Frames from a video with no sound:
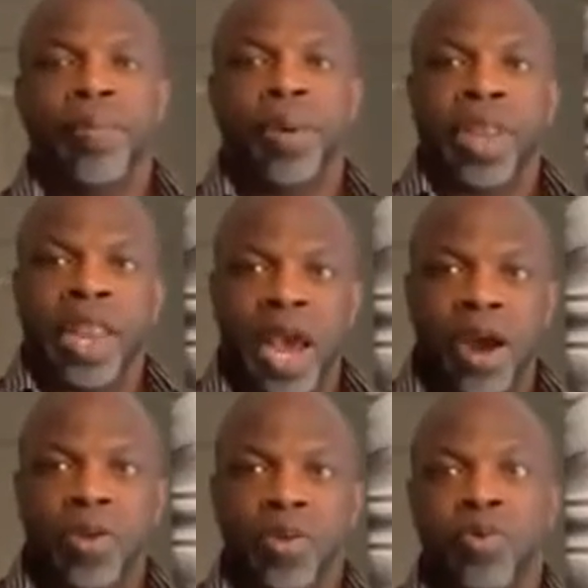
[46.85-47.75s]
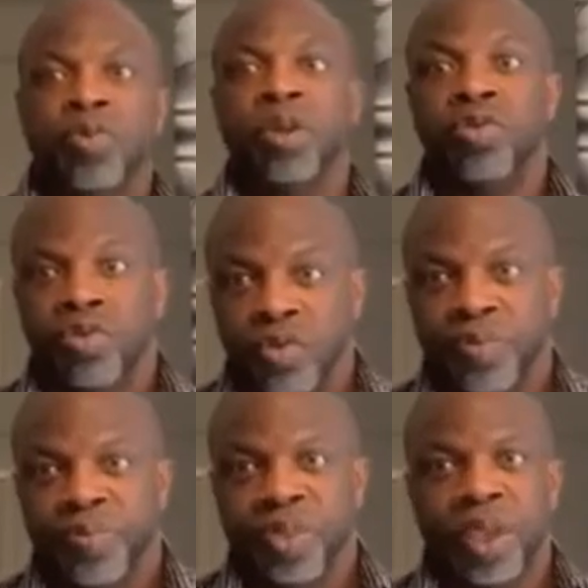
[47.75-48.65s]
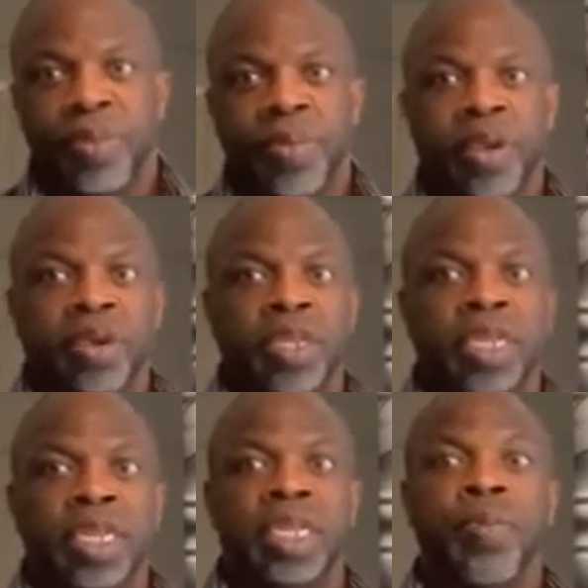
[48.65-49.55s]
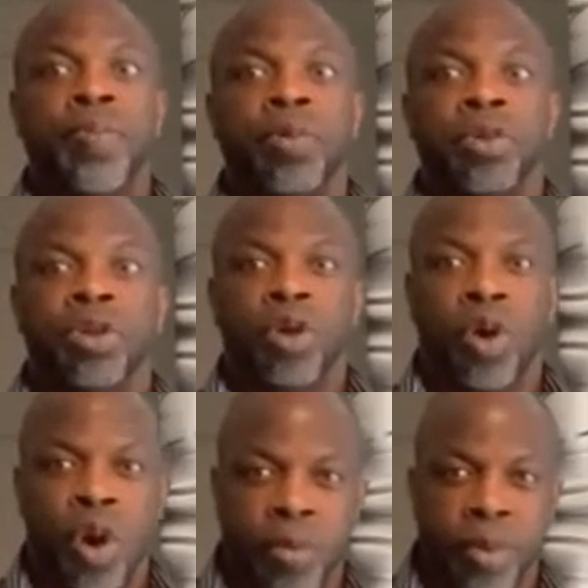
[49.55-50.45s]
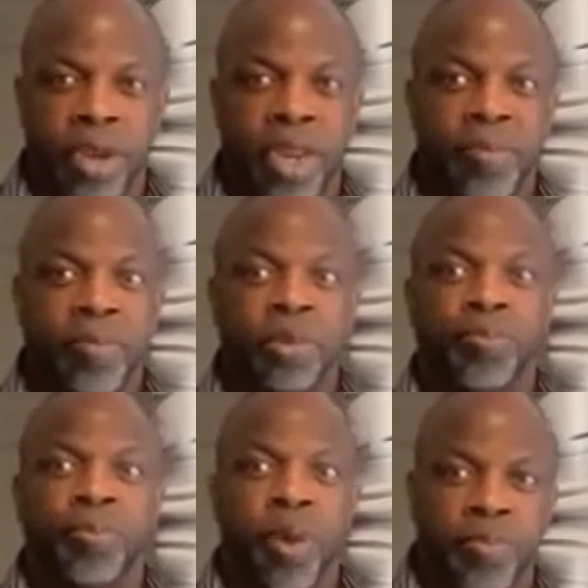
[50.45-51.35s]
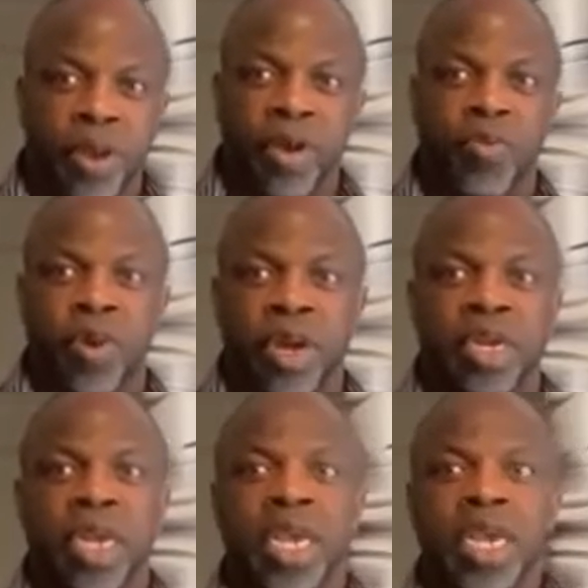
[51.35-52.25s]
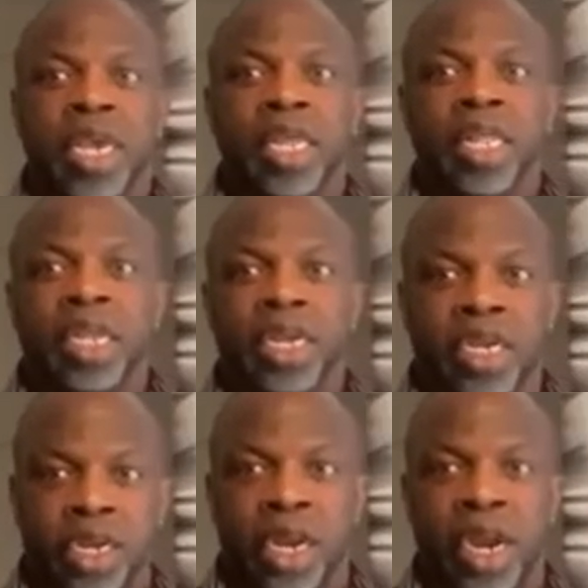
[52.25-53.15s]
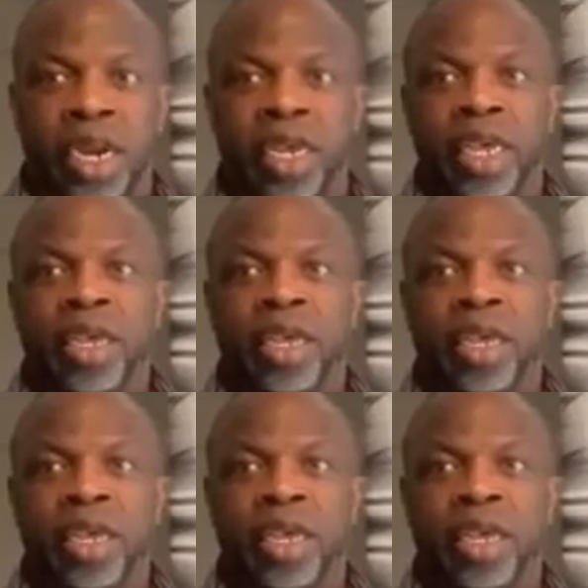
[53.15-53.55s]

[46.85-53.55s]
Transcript: But now we do, because it is the most common and most popular word in the dictionary.